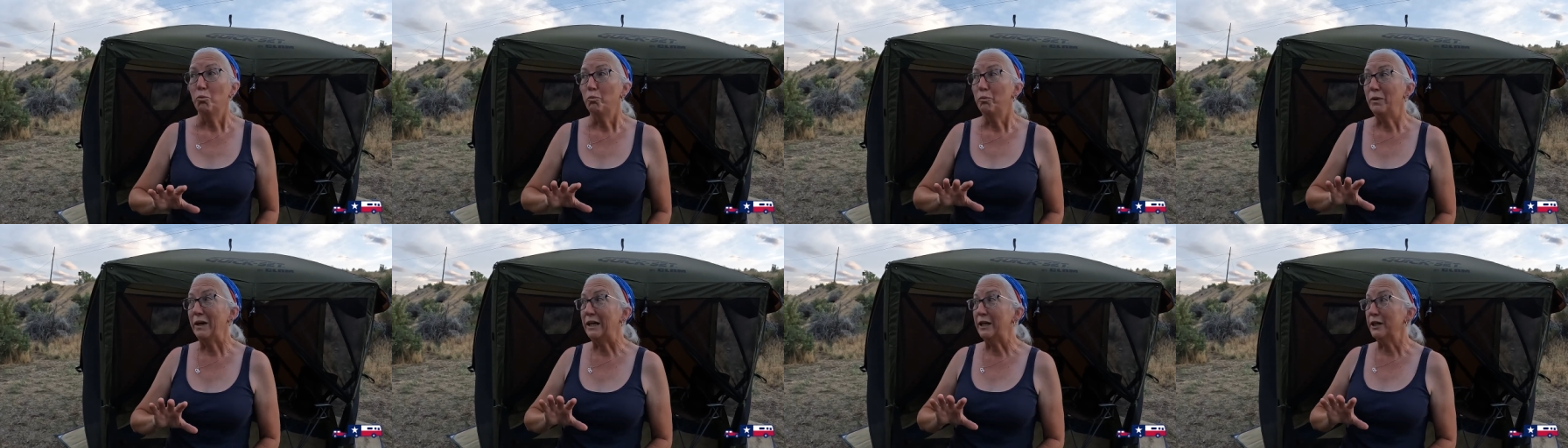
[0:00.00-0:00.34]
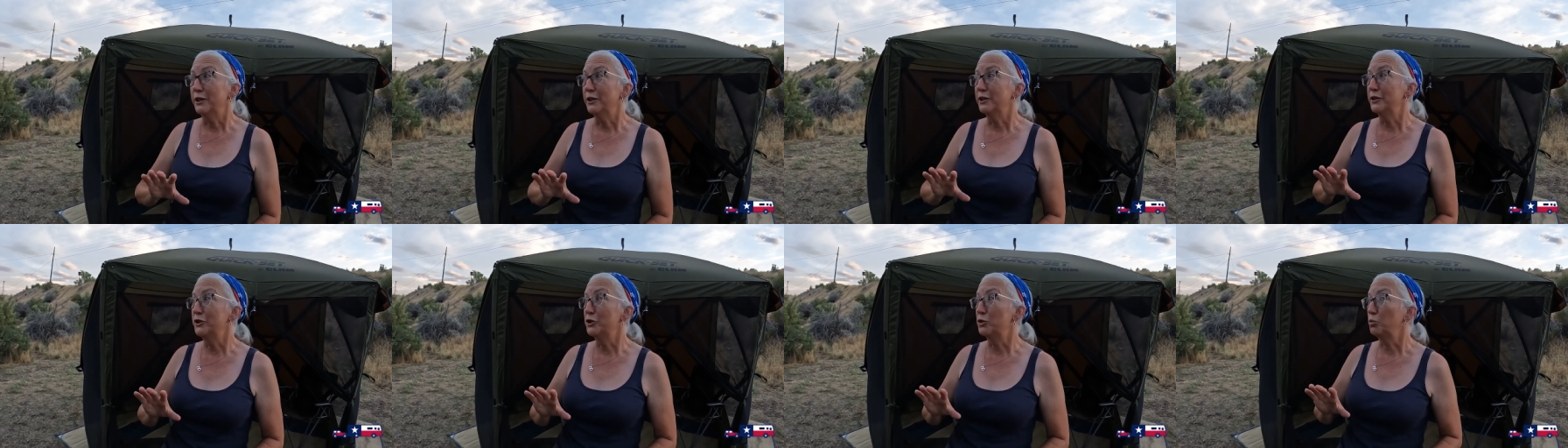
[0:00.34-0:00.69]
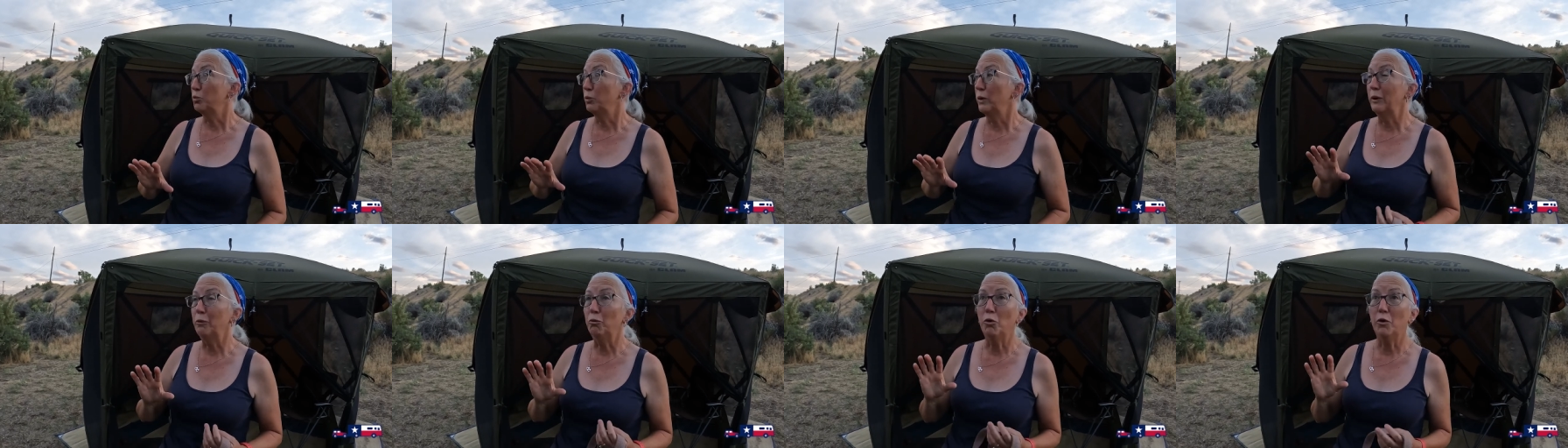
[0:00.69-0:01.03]
because
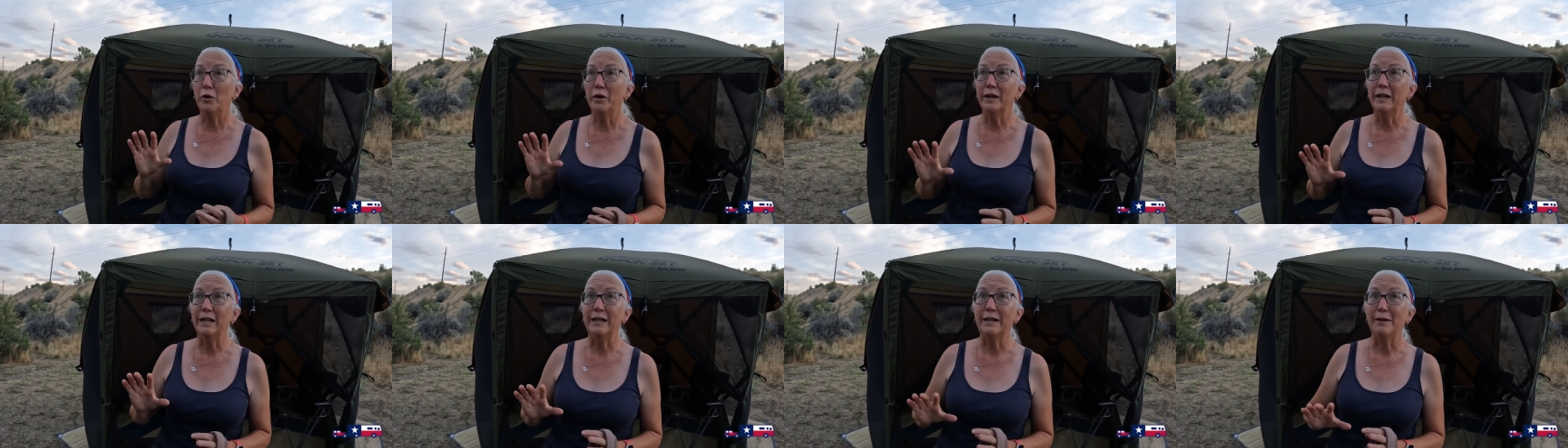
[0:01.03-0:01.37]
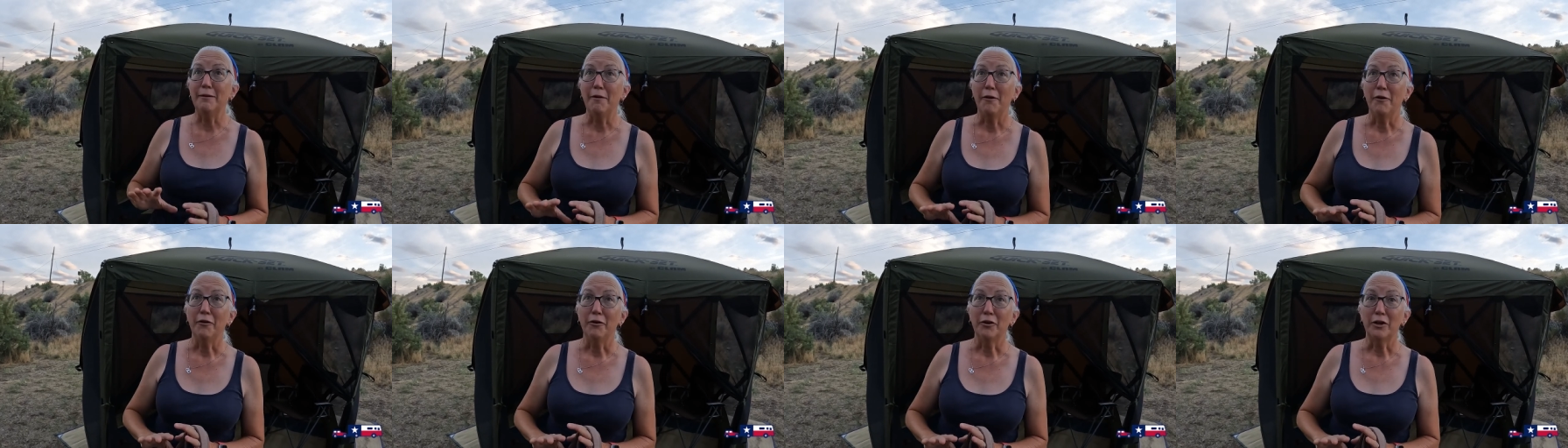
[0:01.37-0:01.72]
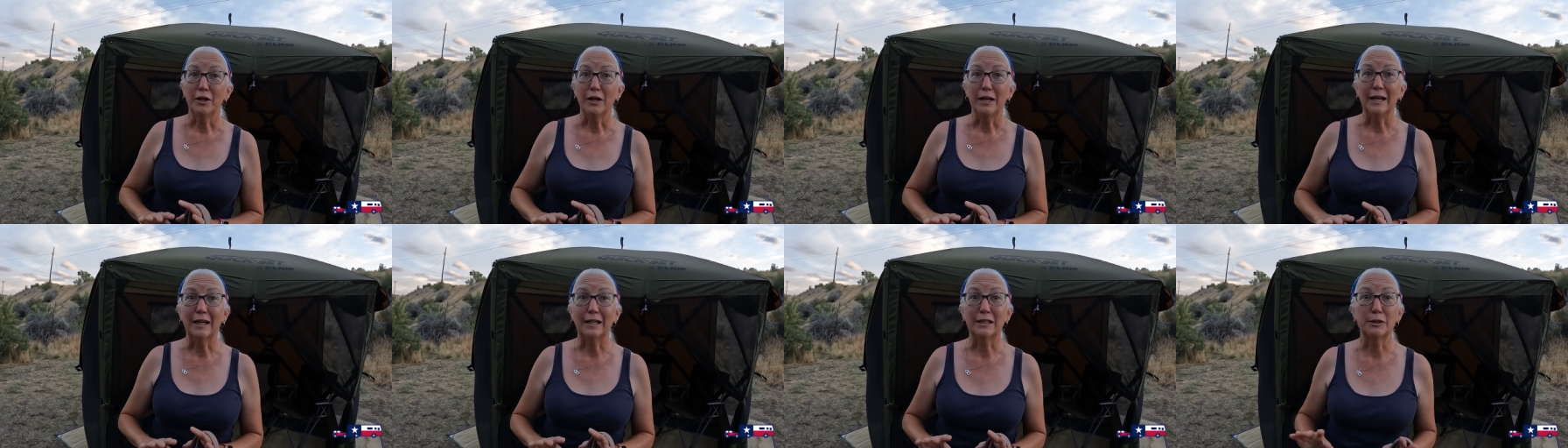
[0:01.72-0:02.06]
we wanted
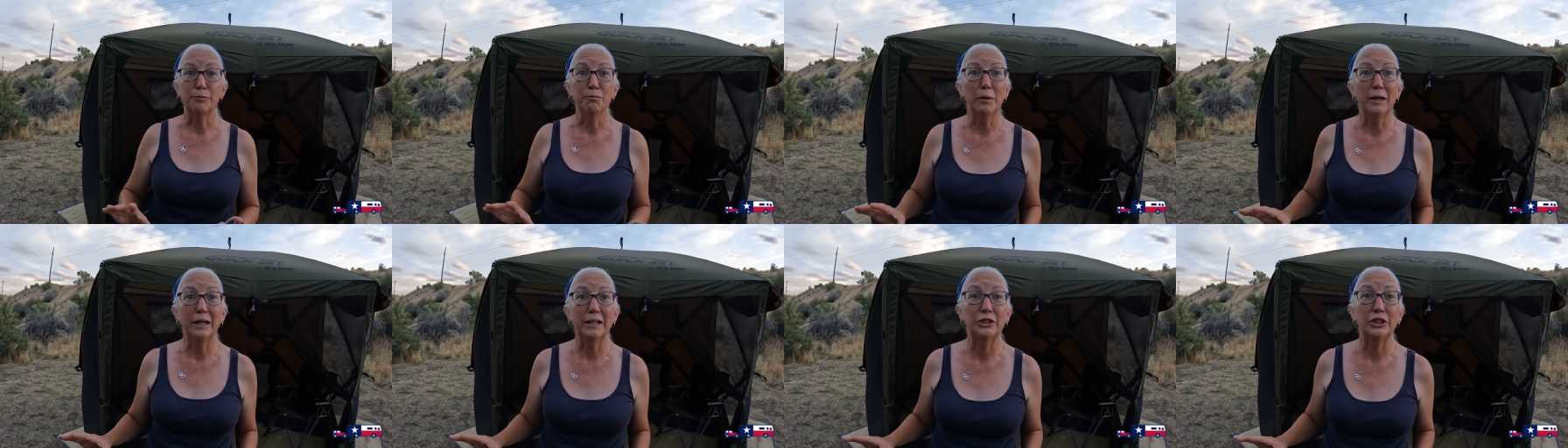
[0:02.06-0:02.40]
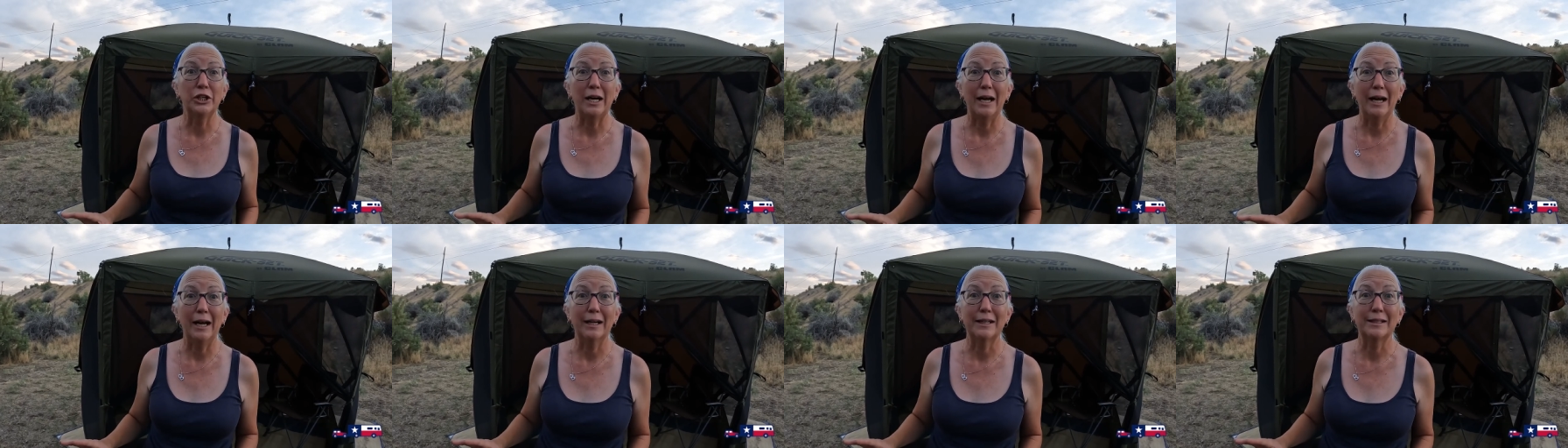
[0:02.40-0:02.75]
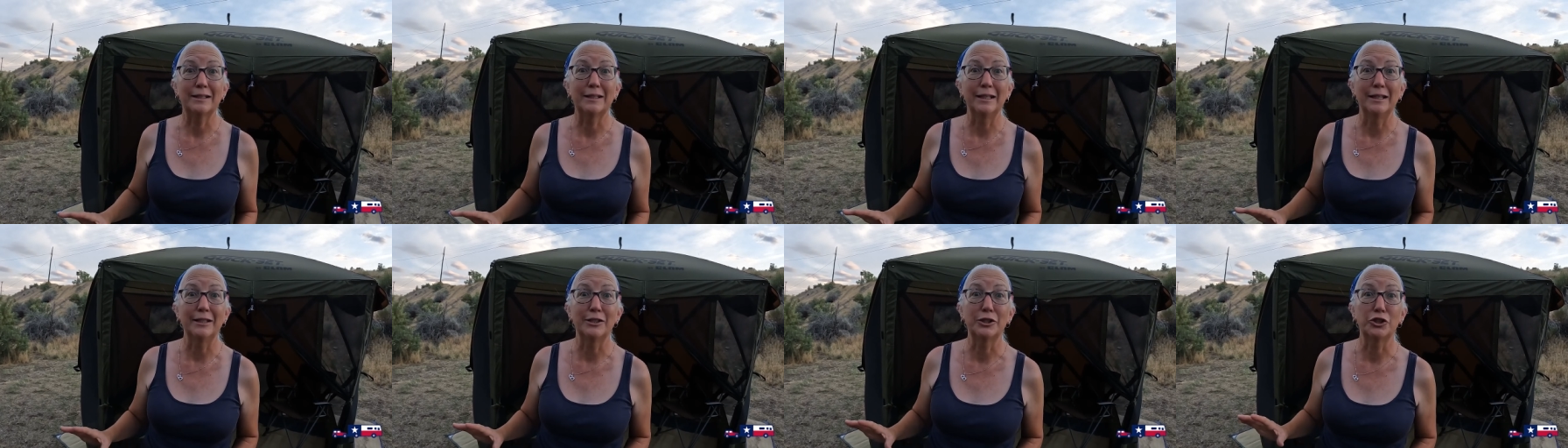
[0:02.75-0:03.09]
as much
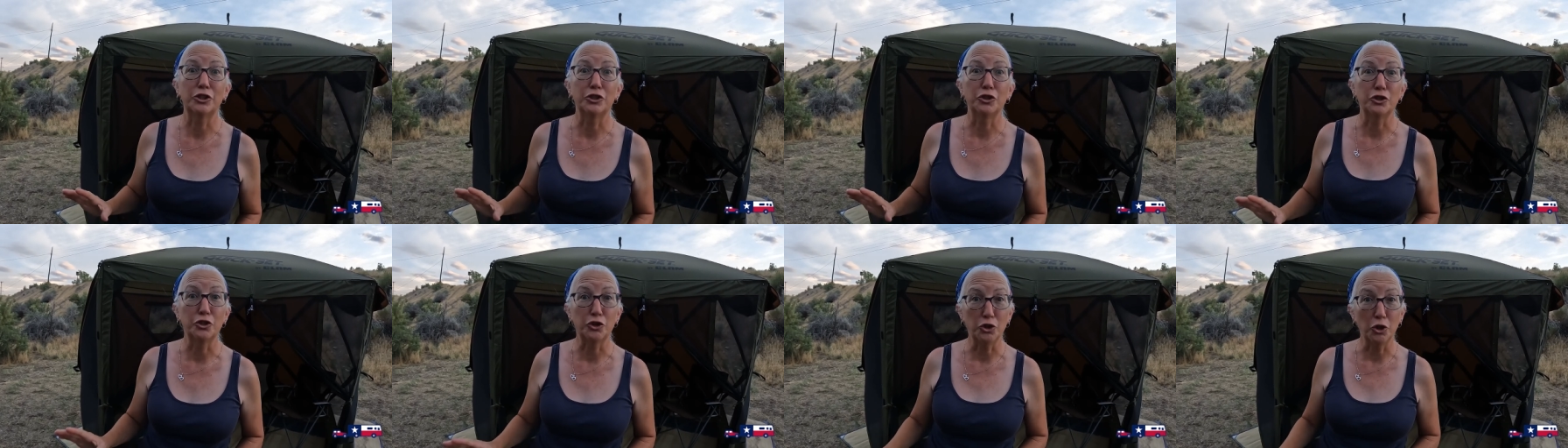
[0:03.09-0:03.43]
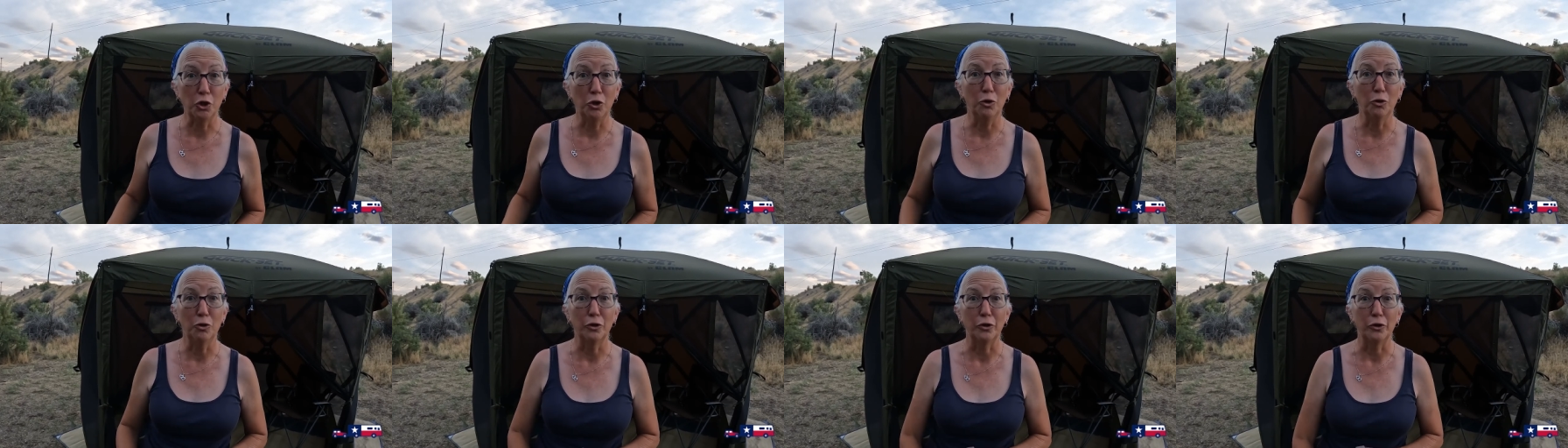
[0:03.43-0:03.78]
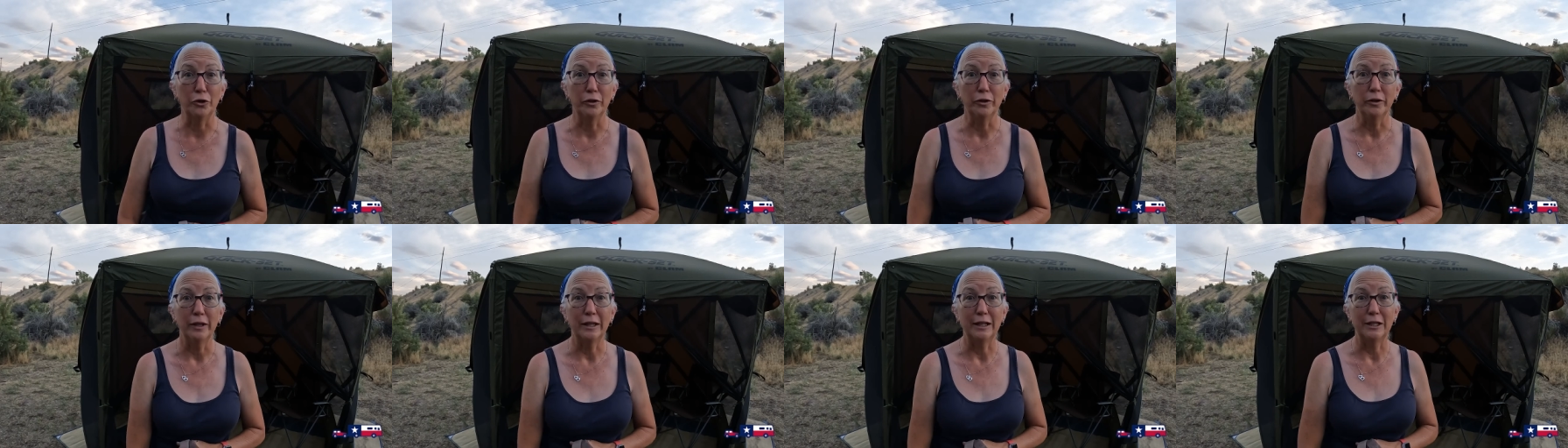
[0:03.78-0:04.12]
access to
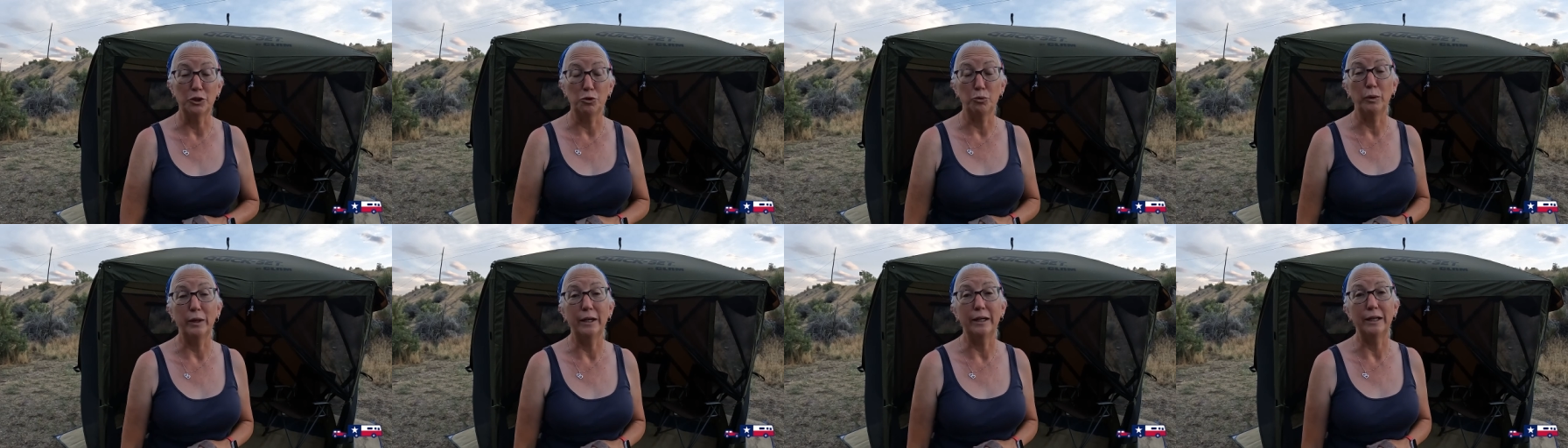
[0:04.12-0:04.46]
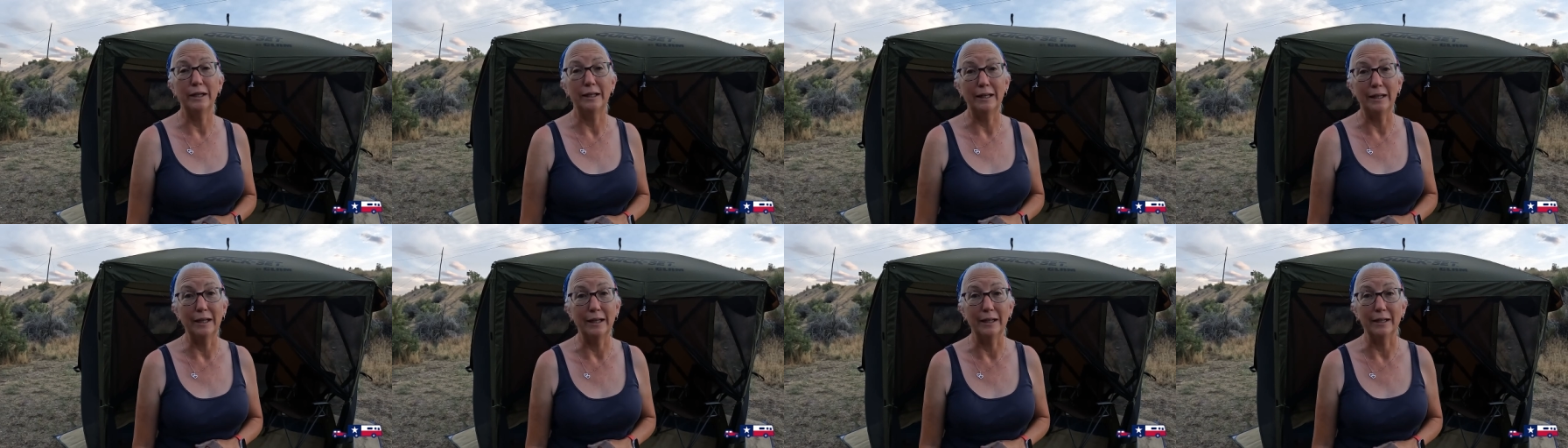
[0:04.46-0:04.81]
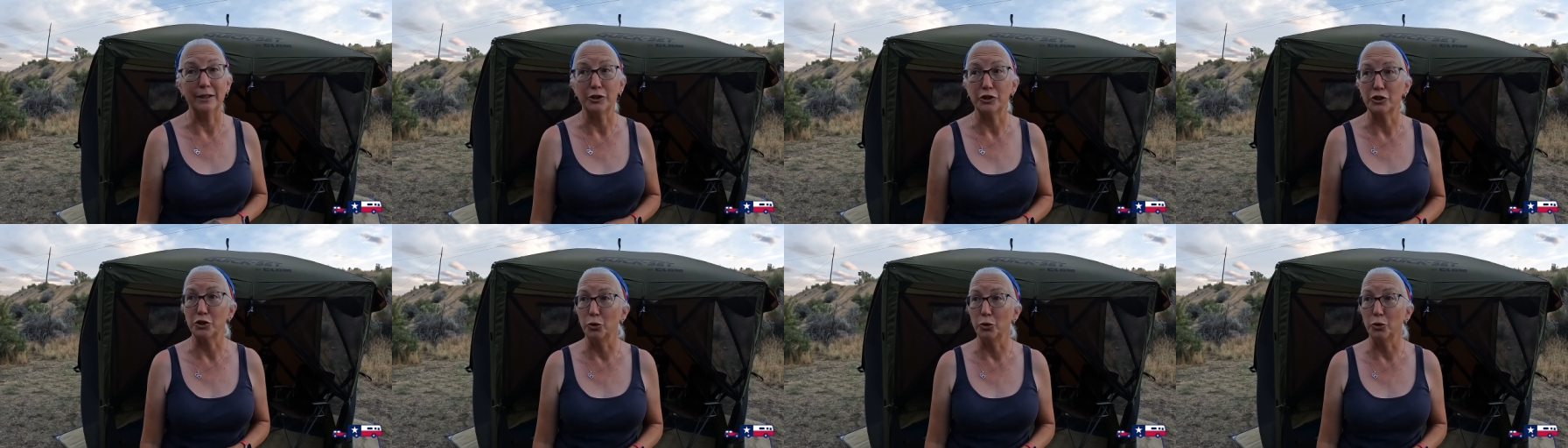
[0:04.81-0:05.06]
solar as we could get.